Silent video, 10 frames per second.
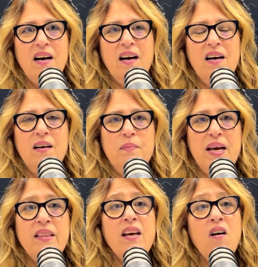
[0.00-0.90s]

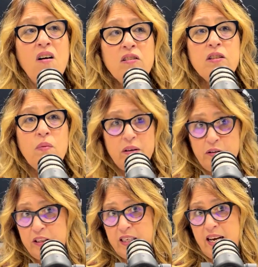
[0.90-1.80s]
And they also
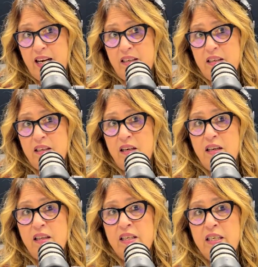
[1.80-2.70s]
understand
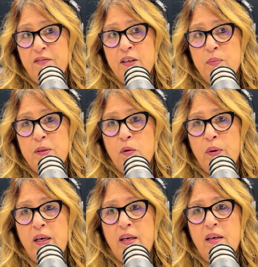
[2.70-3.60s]
the difference
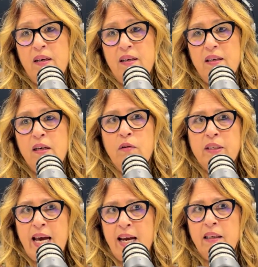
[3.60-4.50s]
between,
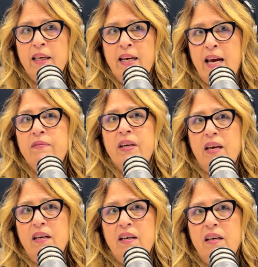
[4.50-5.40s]
tattling and
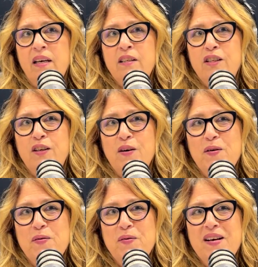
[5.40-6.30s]
advocating. And
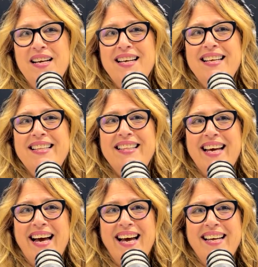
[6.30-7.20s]
so
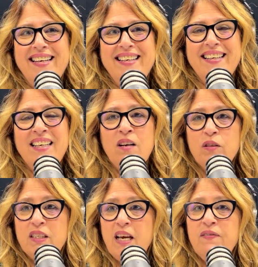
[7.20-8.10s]
that,
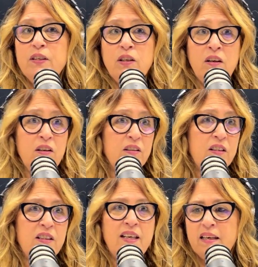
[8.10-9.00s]
safe
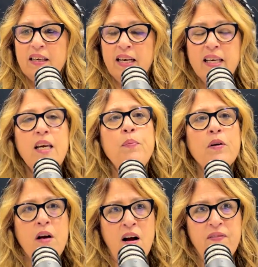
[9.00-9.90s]
adults can keep your
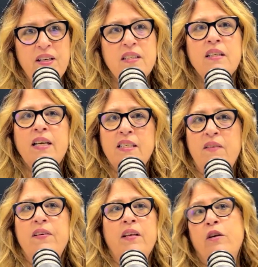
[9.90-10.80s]
confidence unless they
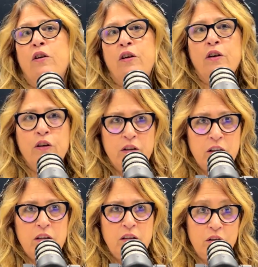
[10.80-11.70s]
feel like you're going to hurt
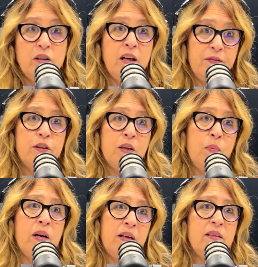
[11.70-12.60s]
yourself or
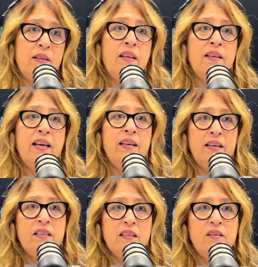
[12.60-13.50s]
someone else, and then they
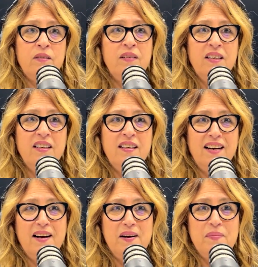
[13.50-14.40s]
need to
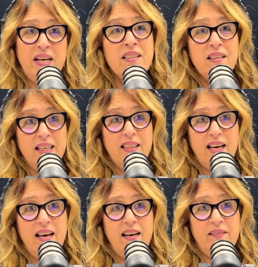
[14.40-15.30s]
escalate that.